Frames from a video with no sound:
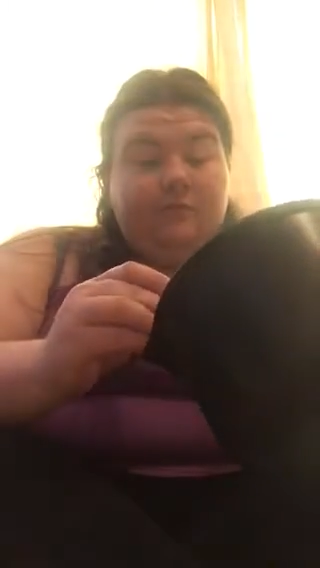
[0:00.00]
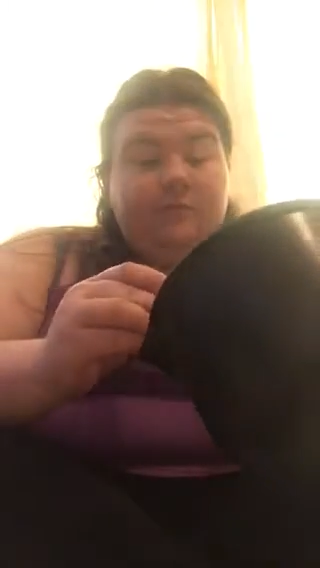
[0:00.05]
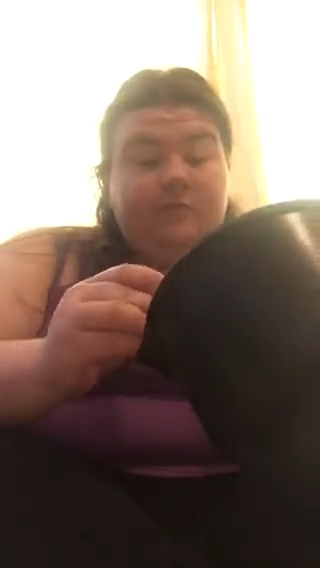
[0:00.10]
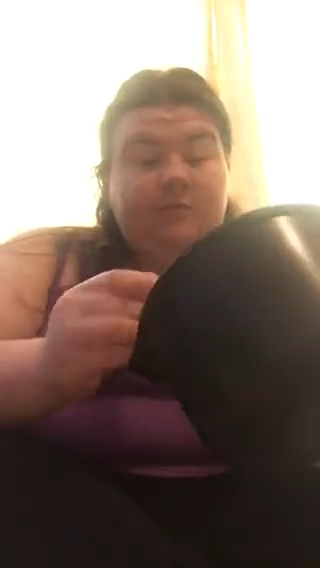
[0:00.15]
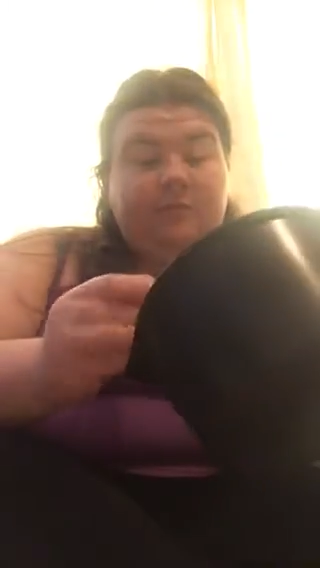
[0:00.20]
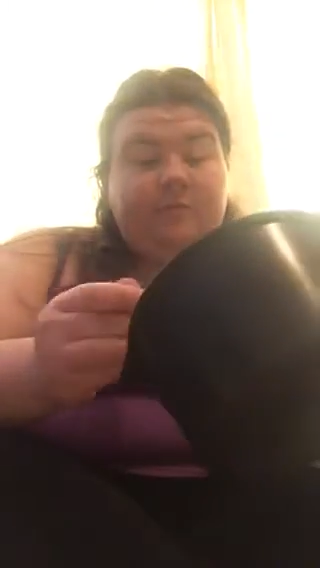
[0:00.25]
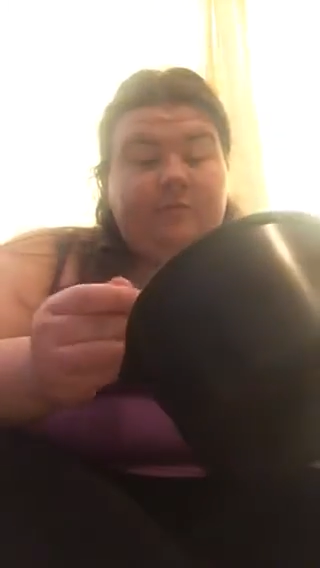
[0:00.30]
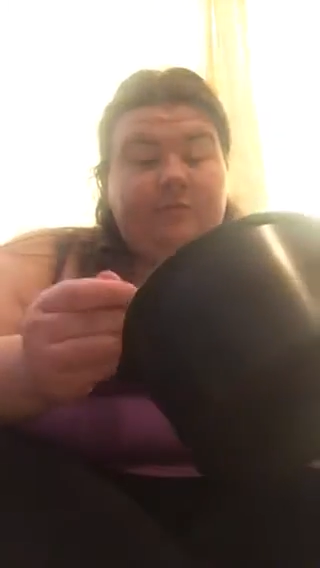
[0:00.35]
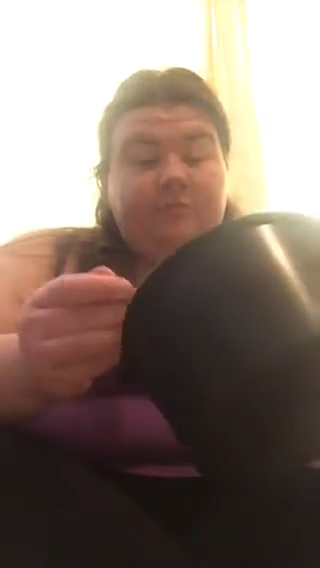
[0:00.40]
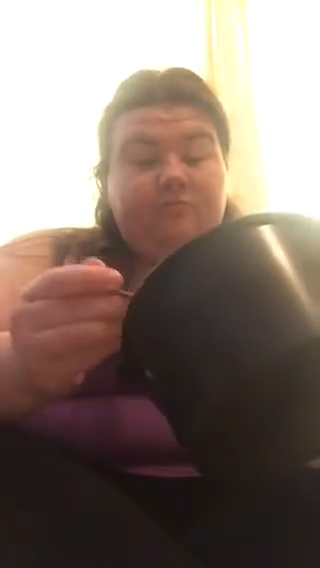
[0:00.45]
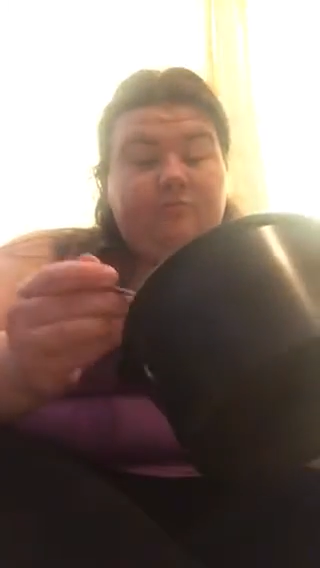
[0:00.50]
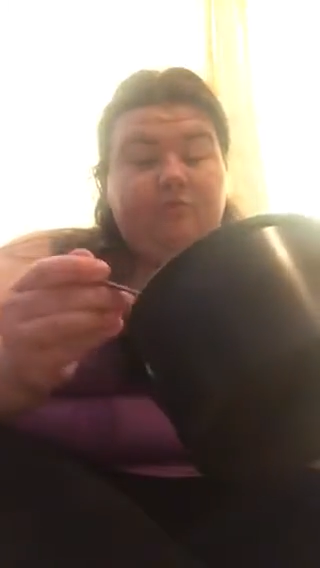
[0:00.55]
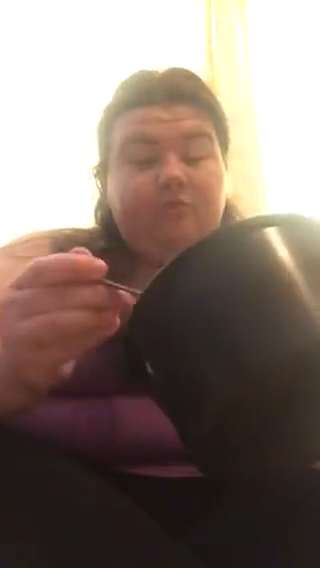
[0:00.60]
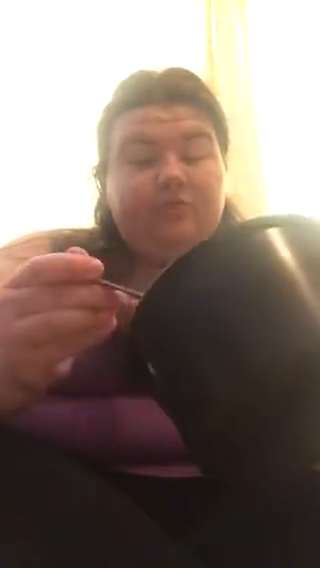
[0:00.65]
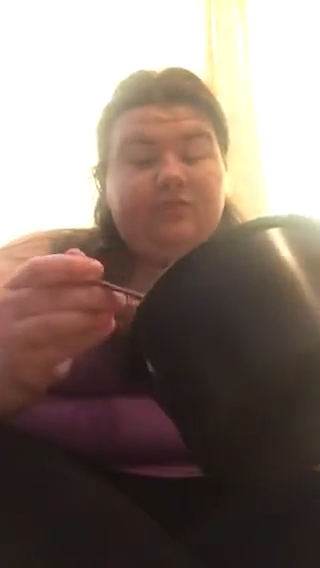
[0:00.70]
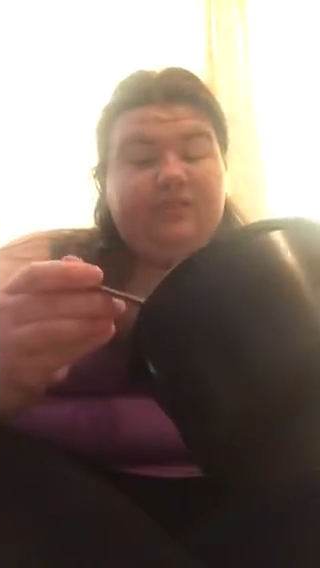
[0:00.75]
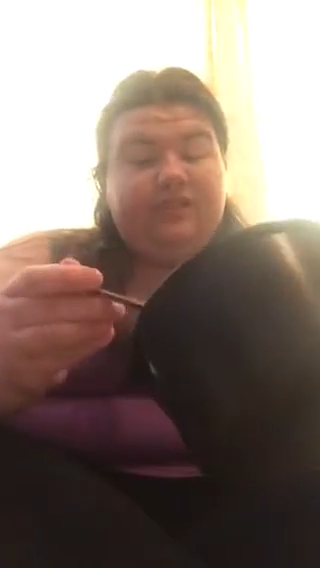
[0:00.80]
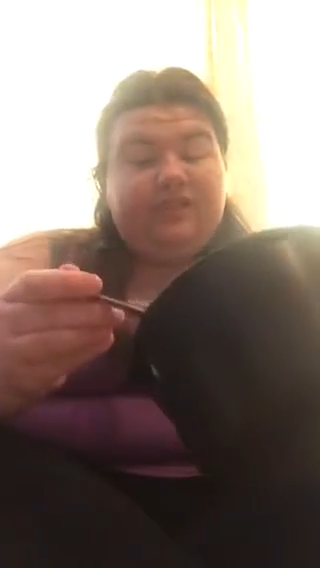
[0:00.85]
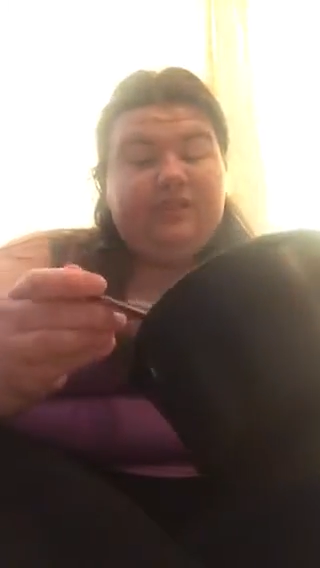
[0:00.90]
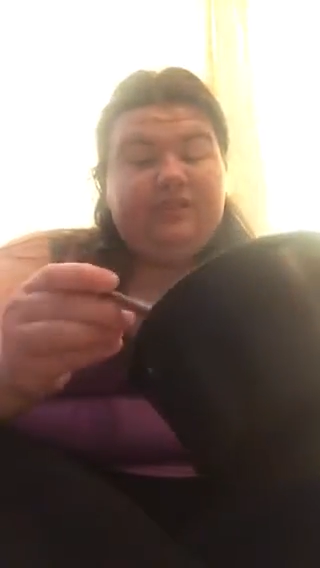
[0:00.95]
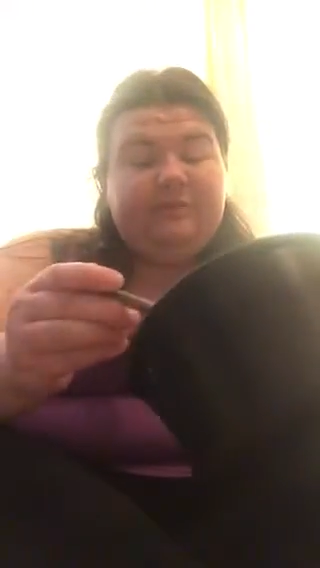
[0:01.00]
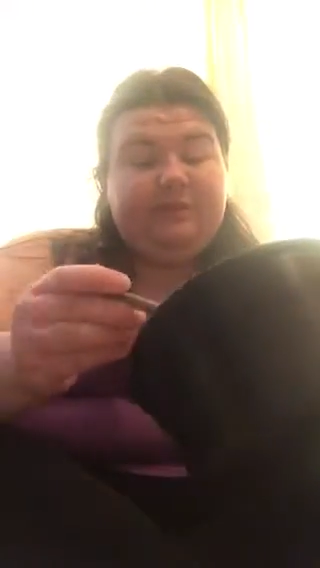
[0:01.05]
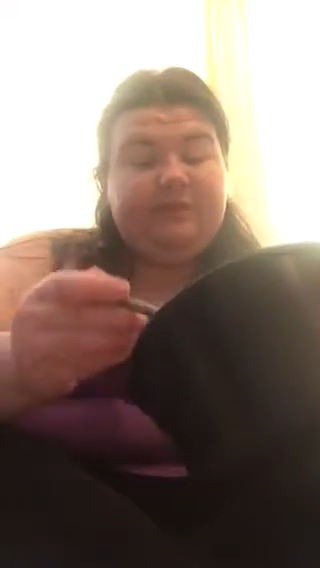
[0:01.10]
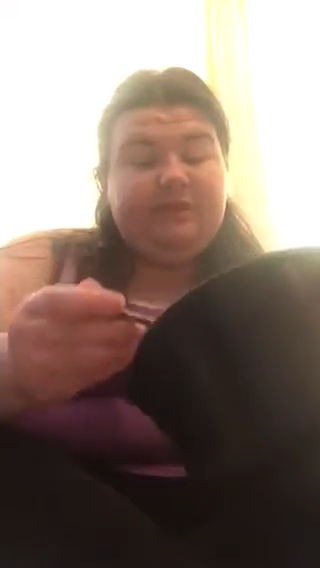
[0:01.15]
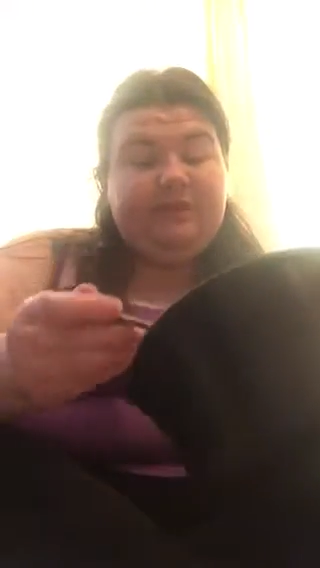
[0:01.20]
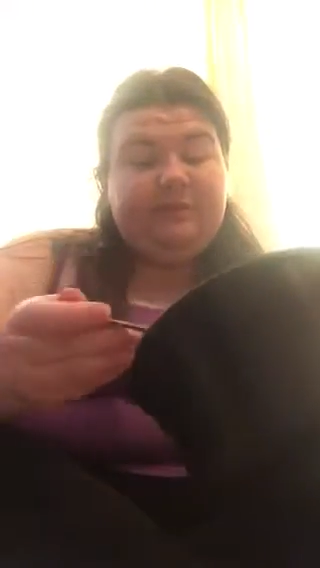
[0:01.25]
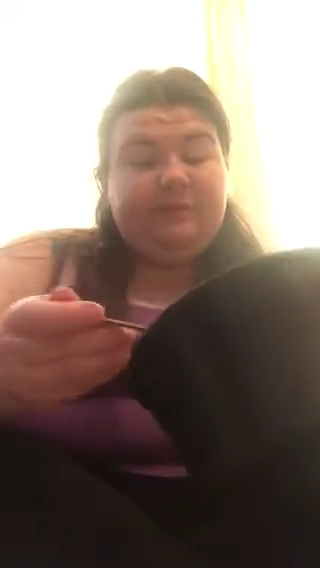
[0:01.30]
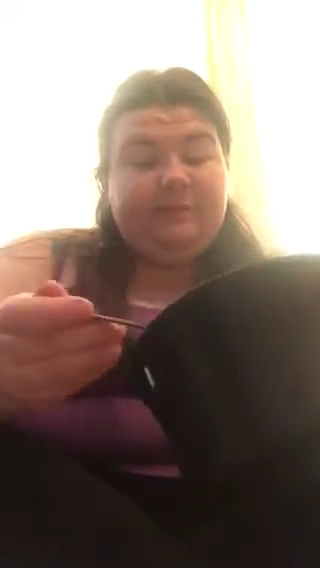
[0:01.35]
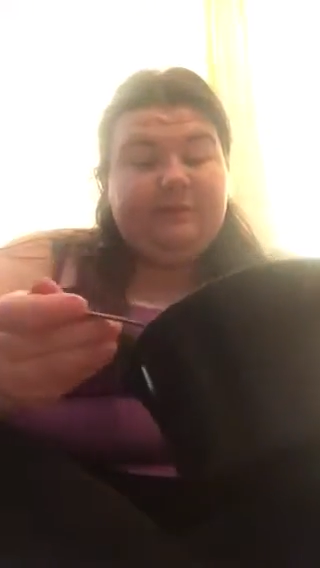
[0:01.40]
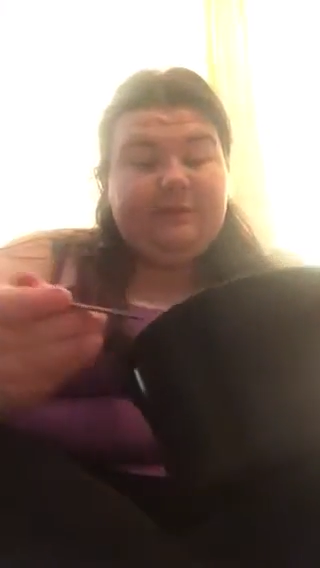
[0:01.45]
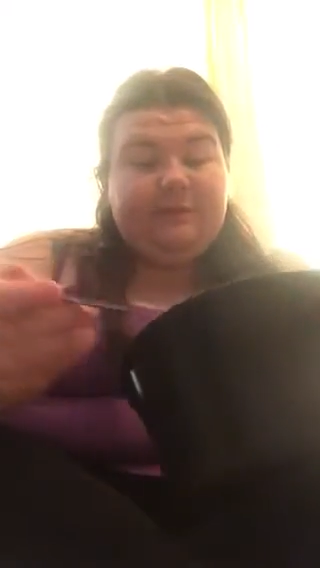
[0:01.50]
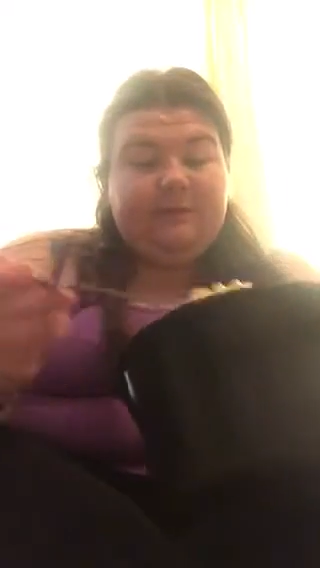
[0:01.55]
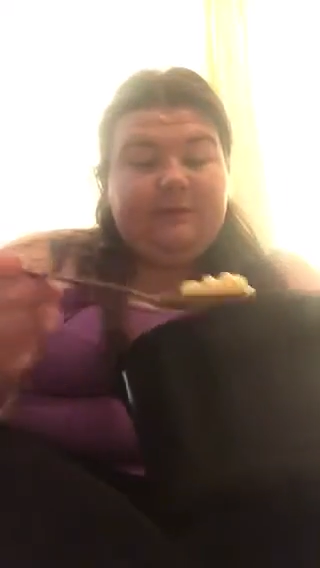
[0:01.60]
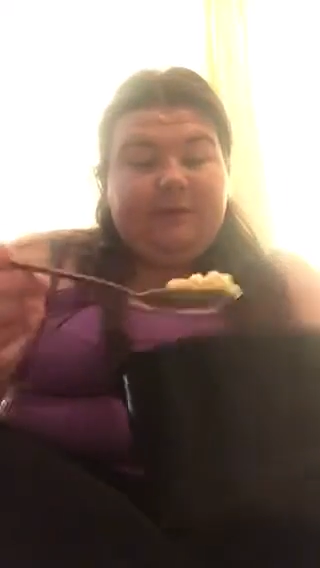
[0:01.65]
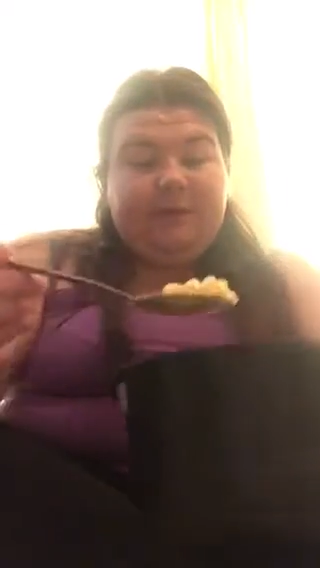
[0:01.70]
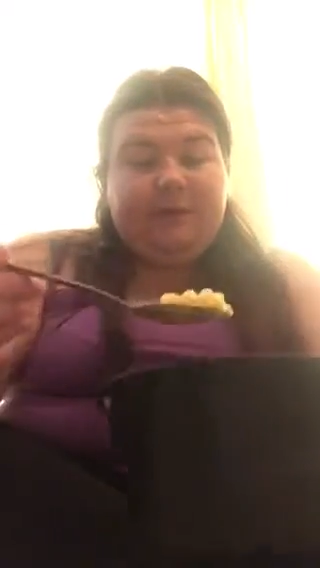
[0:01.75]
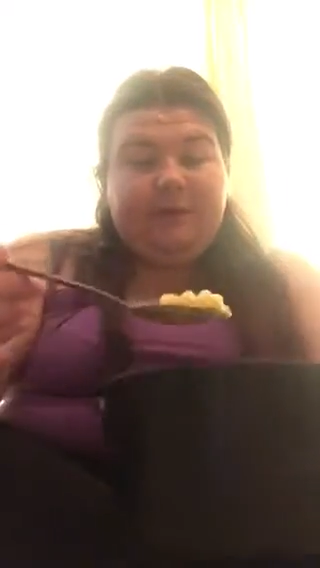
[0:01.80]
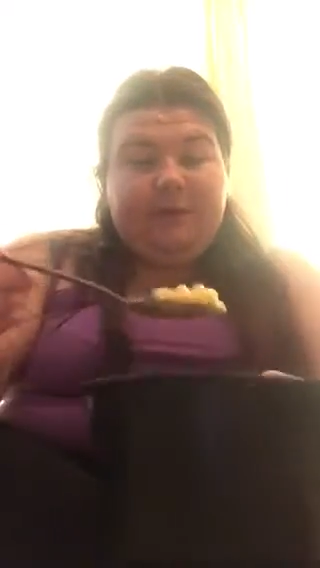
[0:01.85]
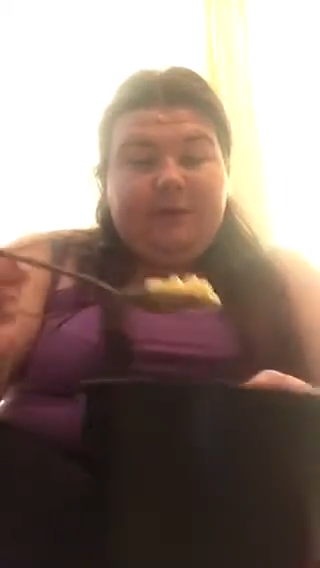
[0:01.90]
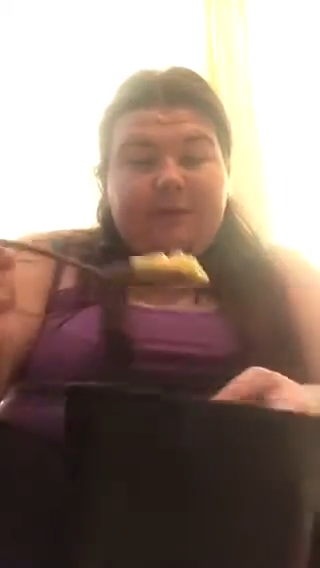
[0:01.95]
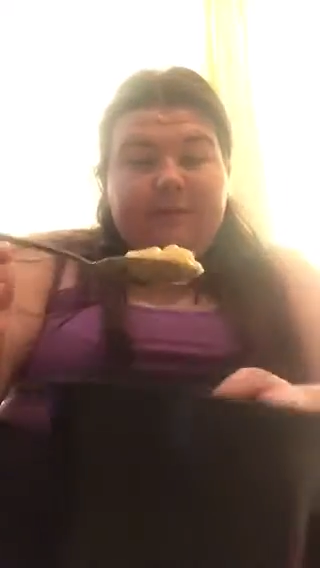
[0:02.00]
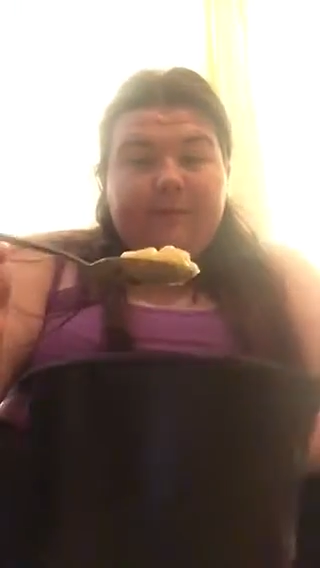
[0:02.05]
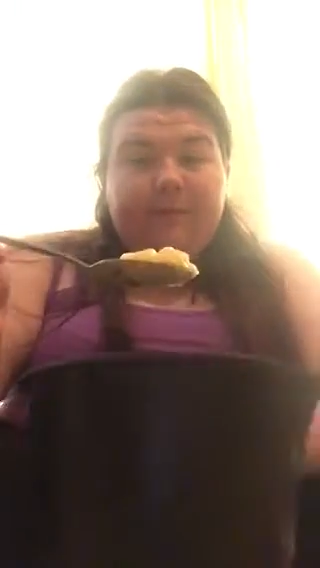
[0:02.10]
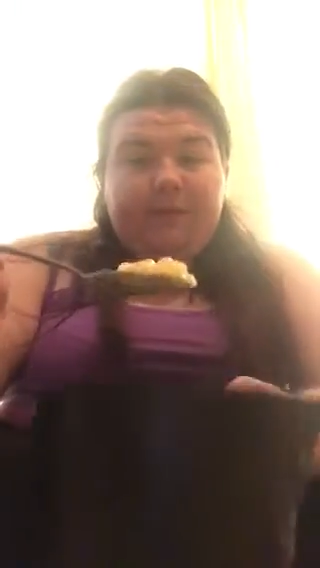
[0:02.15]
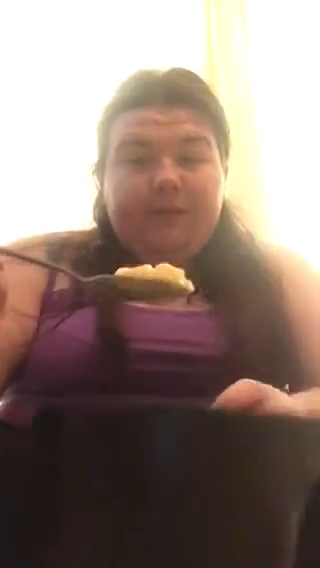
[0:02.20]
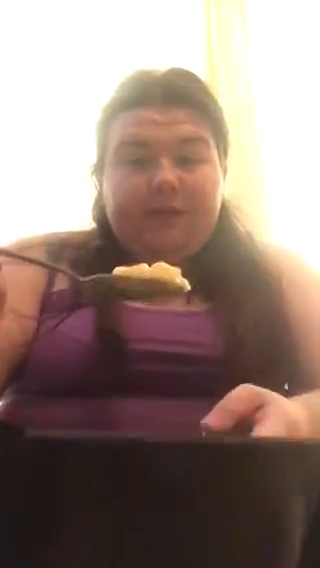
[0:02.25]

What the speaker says: it's been more than 6 minutes, but there we go.